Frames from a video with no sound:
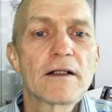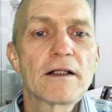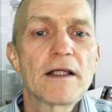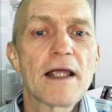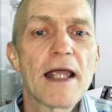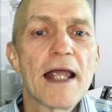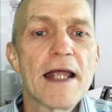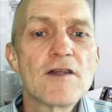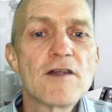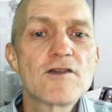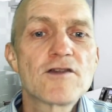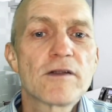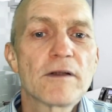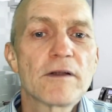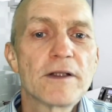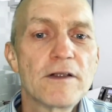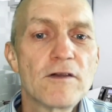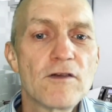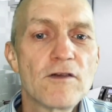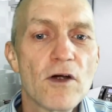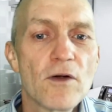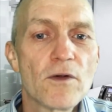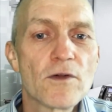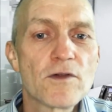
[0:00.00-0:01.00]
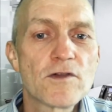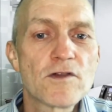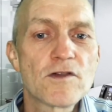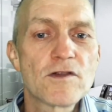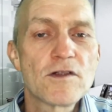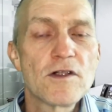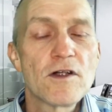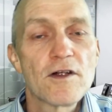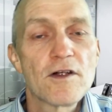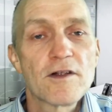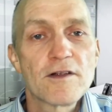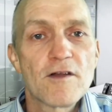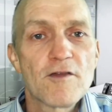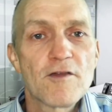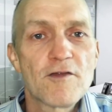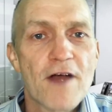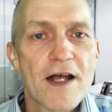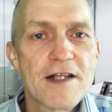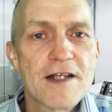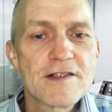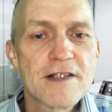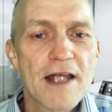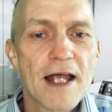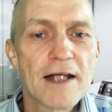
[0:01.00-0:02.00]
insulin dose, the
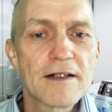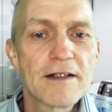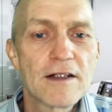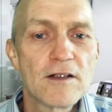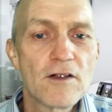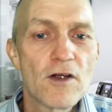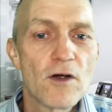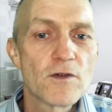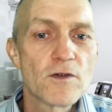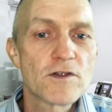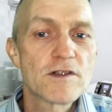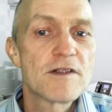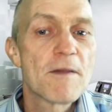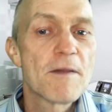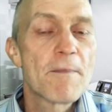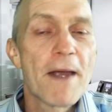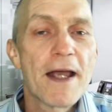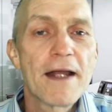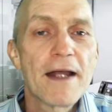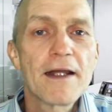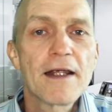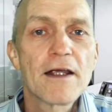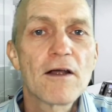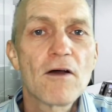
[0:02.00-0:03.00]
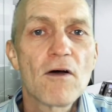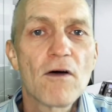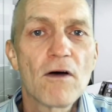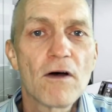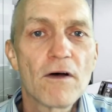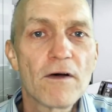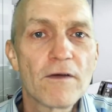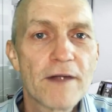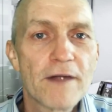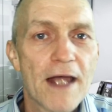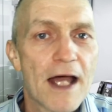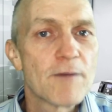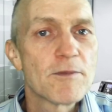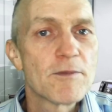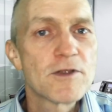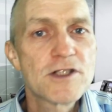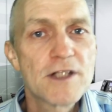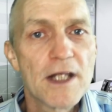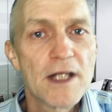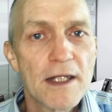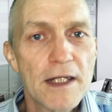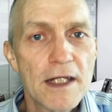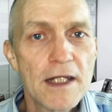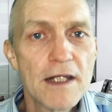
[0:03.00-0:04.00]
fast-acting dose, depending on how much
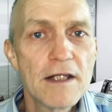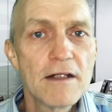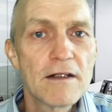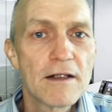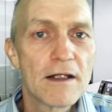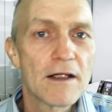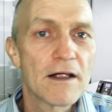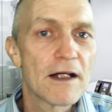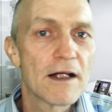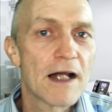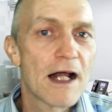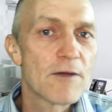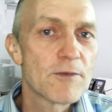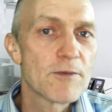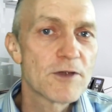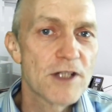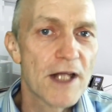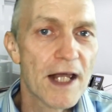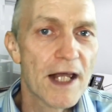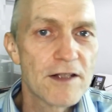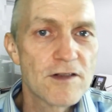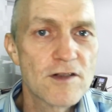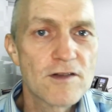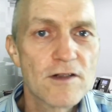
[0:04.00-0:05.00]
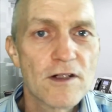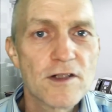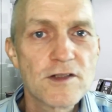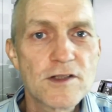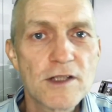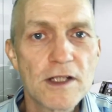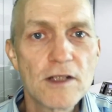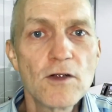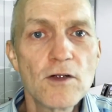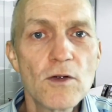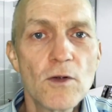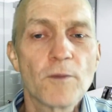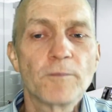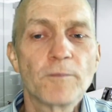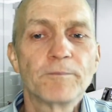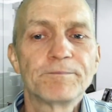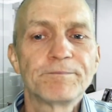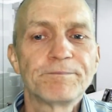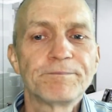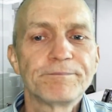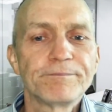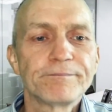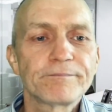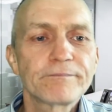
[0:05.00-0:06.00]
they eat and how much exercise they do.
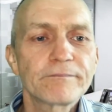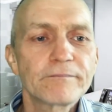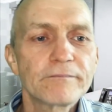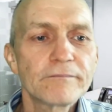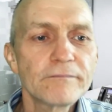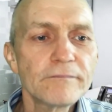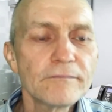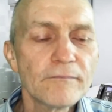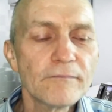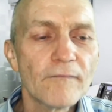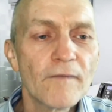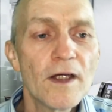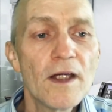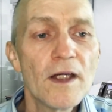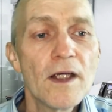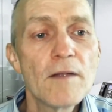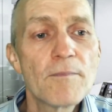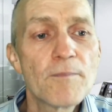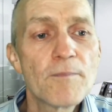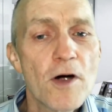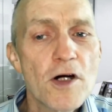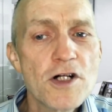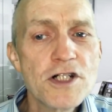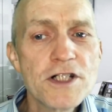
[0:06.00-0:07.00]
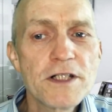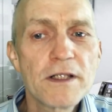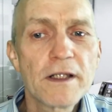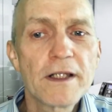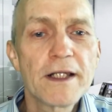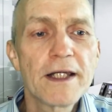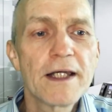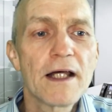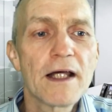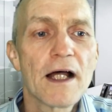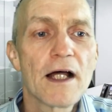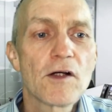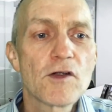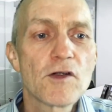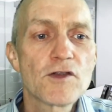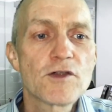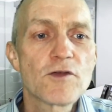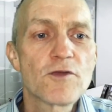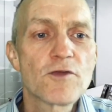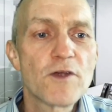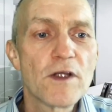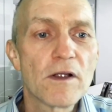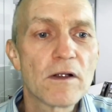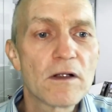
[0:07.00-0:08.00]
Personally, I also
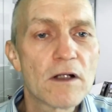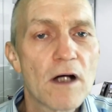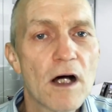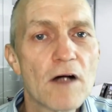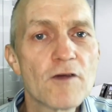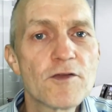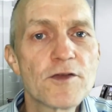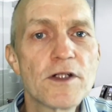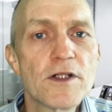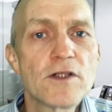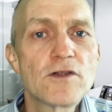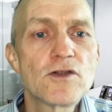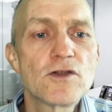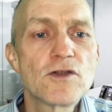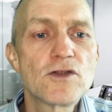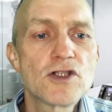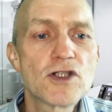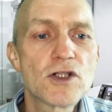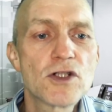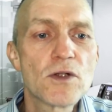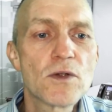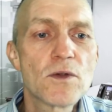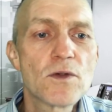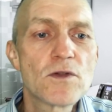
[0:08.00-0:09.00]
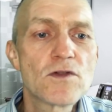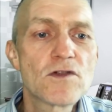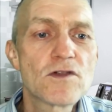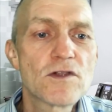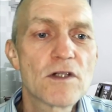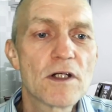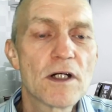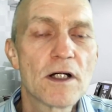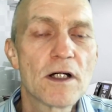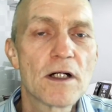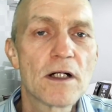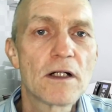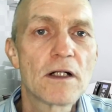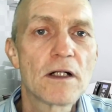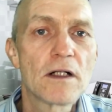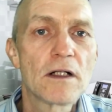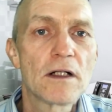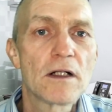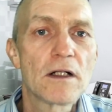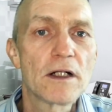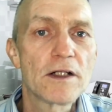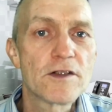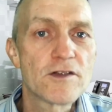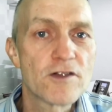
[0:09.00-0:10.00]
feel confident to choose
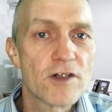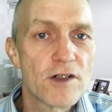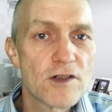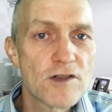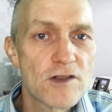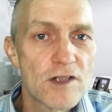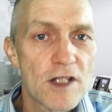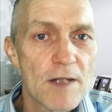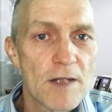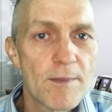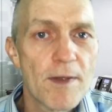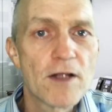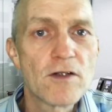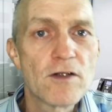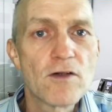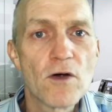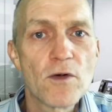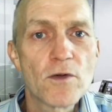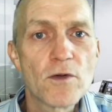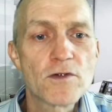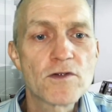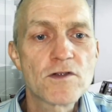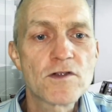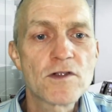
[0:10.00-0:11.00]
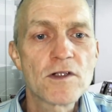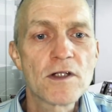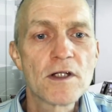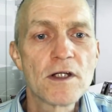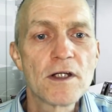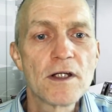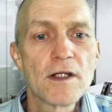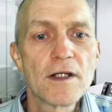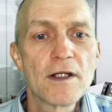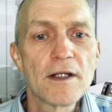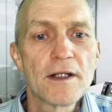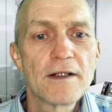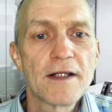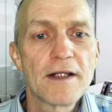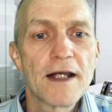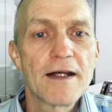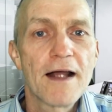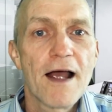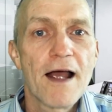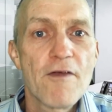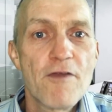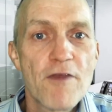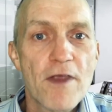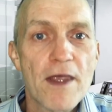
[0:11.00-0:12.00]
a Tresiba dose that
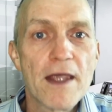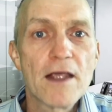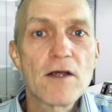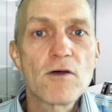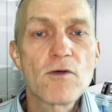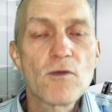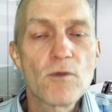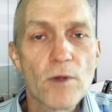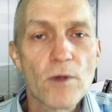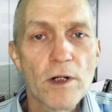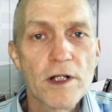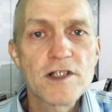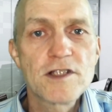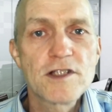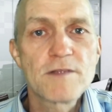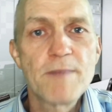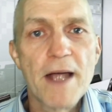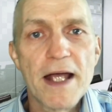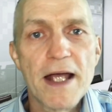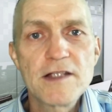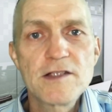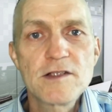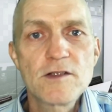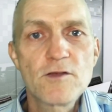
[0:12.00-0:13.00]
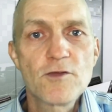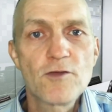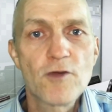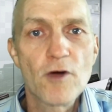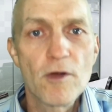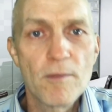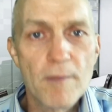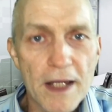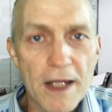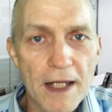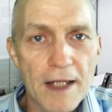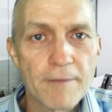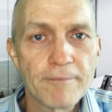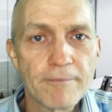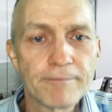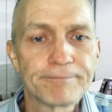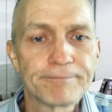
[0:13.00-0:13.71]
I think works best for me.